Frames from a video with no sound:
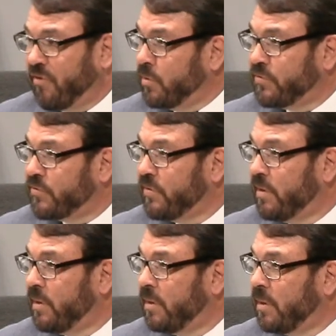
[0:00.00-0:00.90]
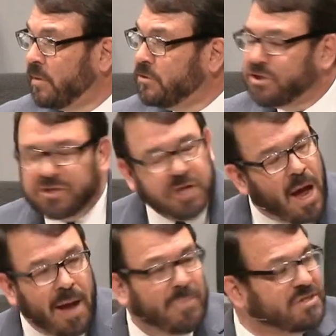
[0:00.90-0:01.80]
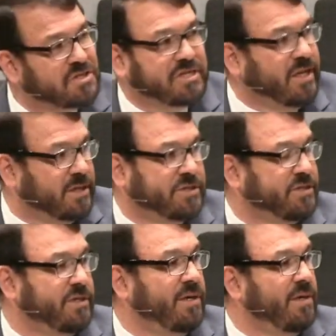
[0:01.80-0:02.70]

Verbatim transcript: folks. Just common sense,